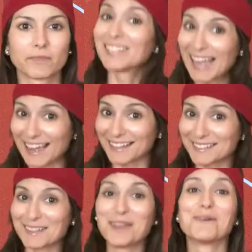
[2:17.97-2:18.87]

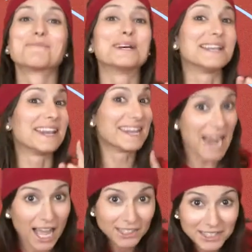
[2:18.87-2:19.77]
Last, but
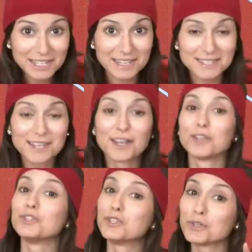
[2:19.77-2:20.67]
not least,
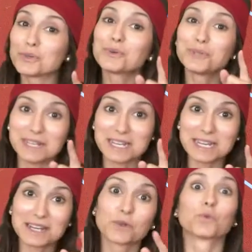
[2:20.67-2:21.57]
you
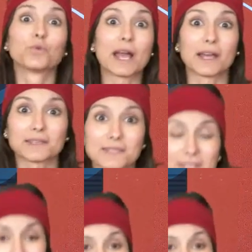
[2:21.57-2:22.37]
need rest.